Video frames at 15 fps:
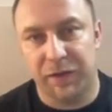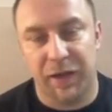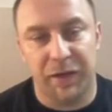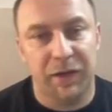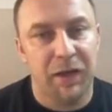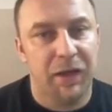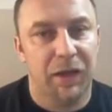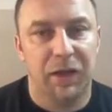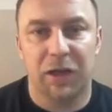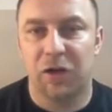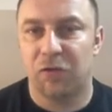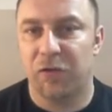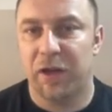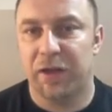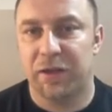then
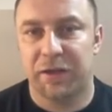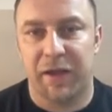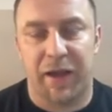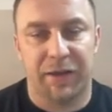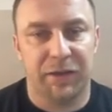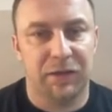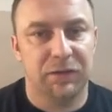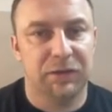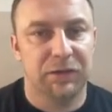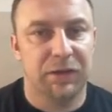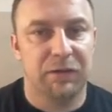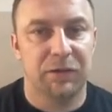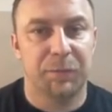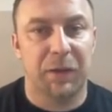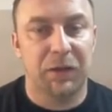great tactical
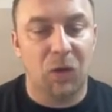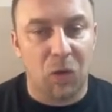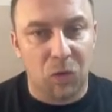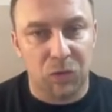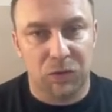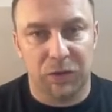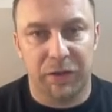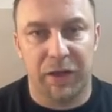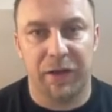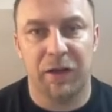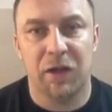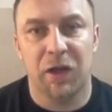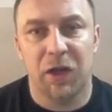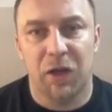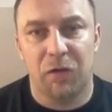skills, but also then
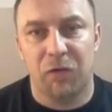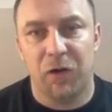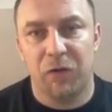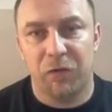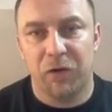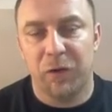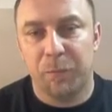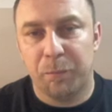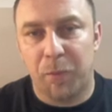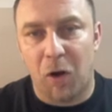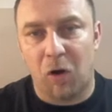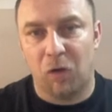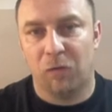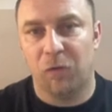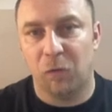a really really
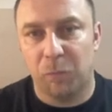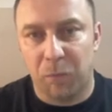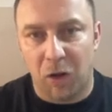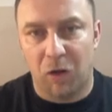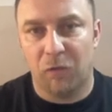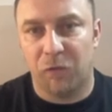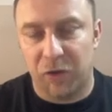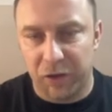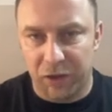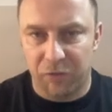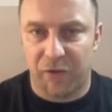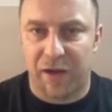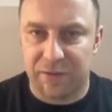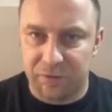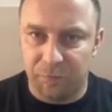powerful powerful
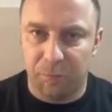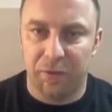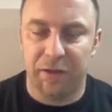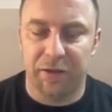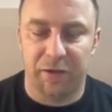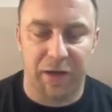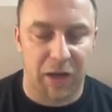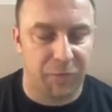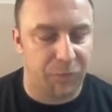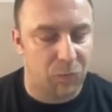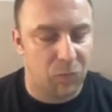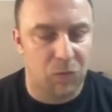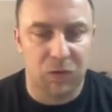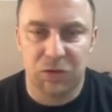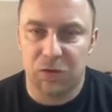aggressive play then
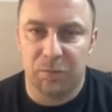afterwards.